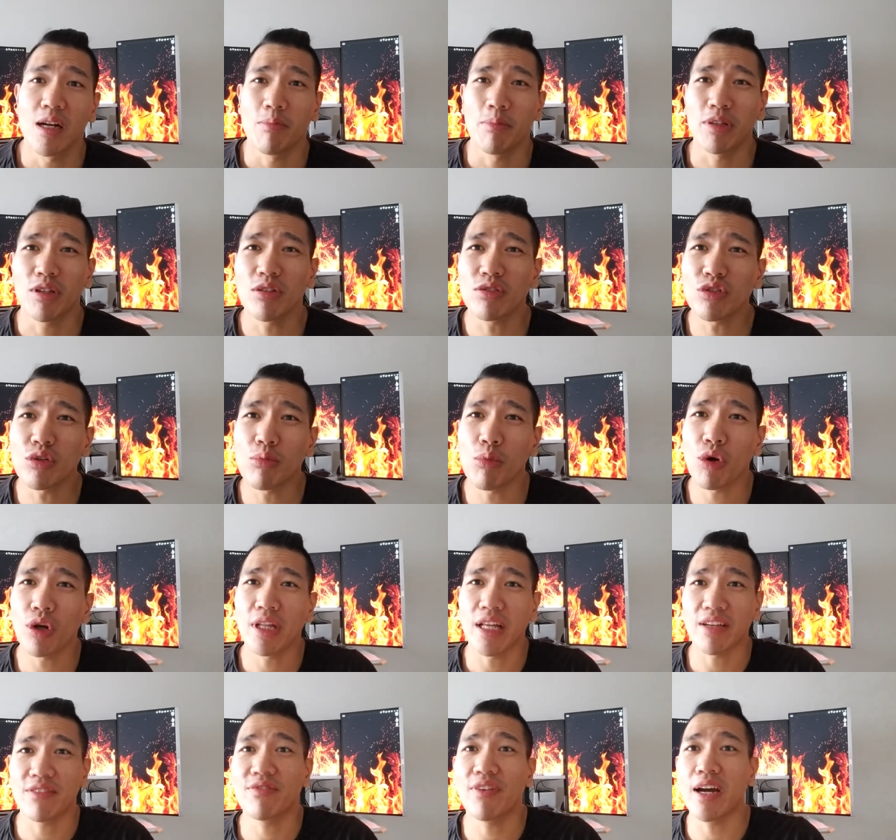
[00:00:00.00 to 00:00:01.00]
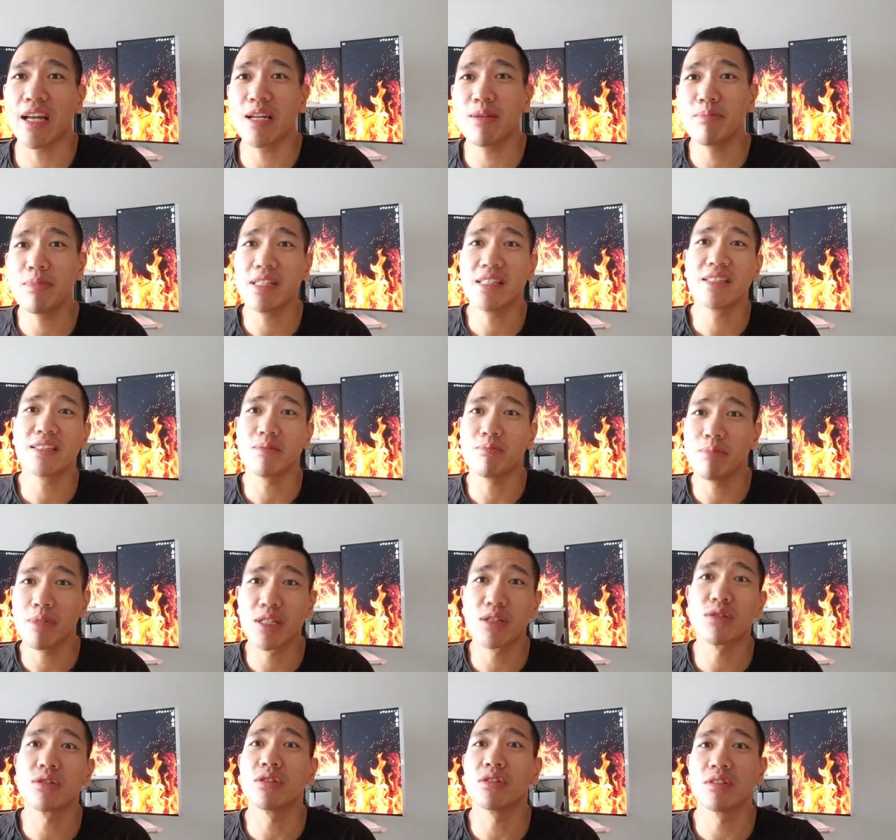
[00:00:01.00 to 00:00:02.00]
But those are more like vitamins and
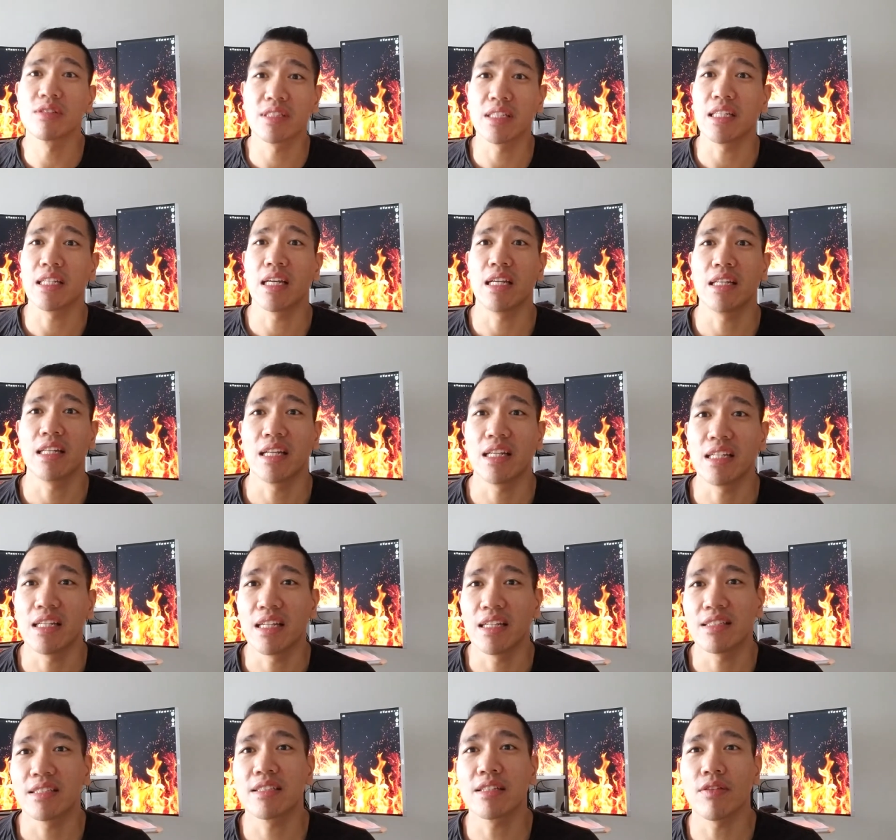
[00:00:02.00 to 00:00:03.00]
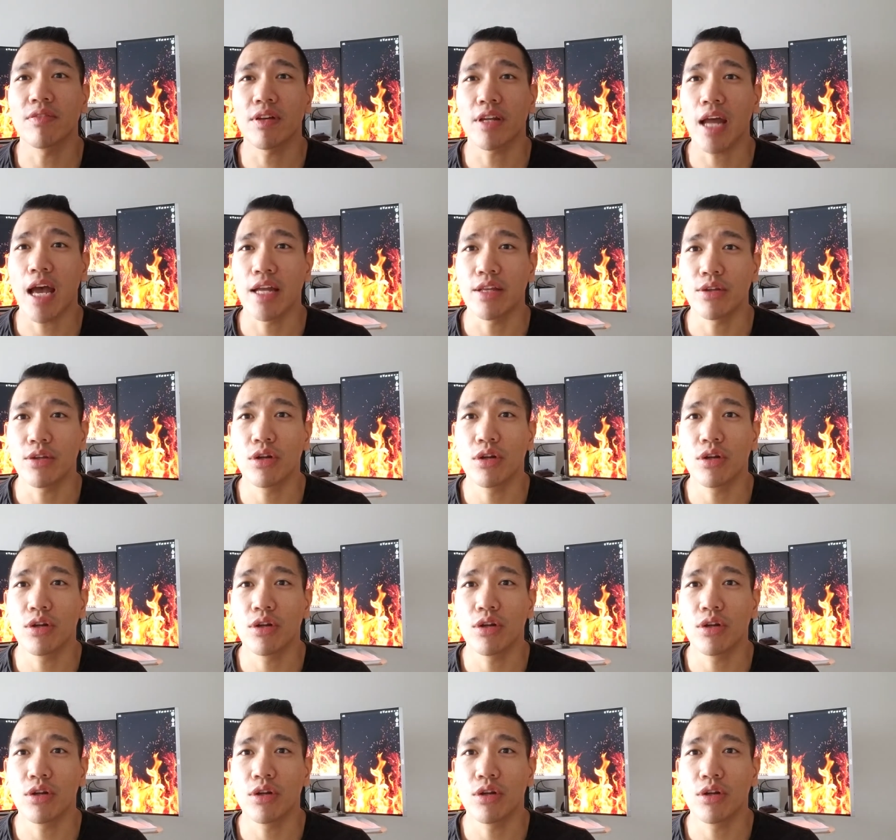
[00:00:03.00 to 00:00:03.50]
minerals and, and, and stuff like that.